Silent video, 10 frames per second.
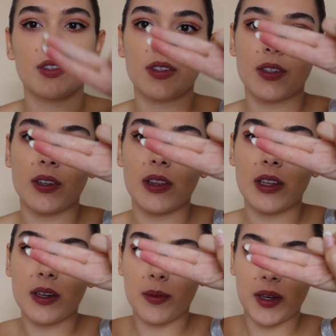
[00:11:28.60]
So a
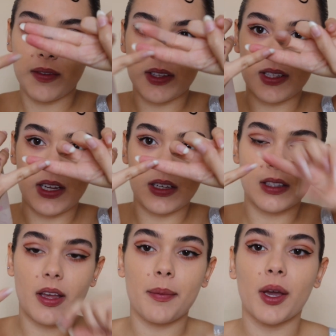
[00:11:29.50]
little bit of the stain is
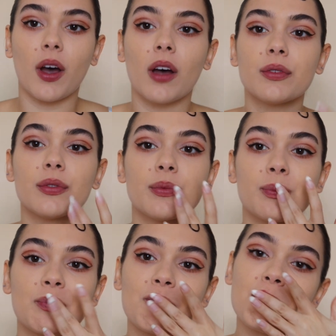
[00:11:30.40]
coming off,
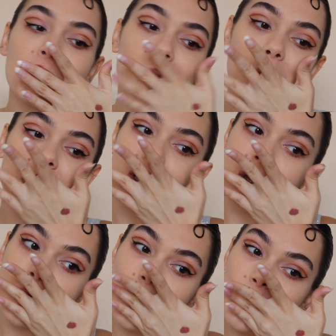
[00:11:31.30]
but
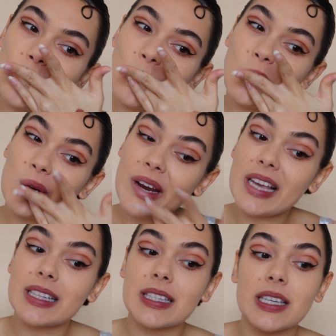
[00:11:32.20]
nothing
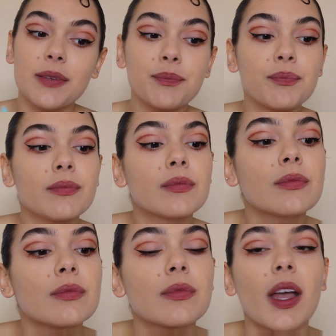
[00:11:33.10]
crazy.
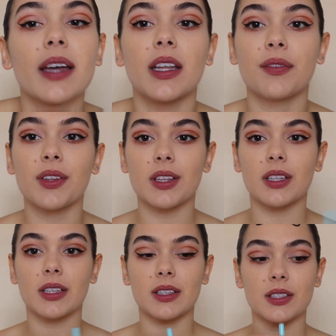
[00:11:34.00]
I definitely
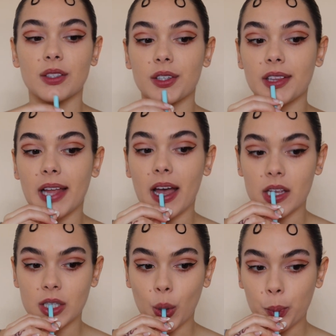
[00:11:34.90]
think that this could
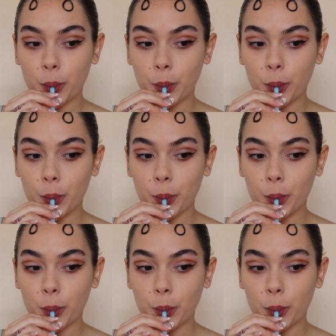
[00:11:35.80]
last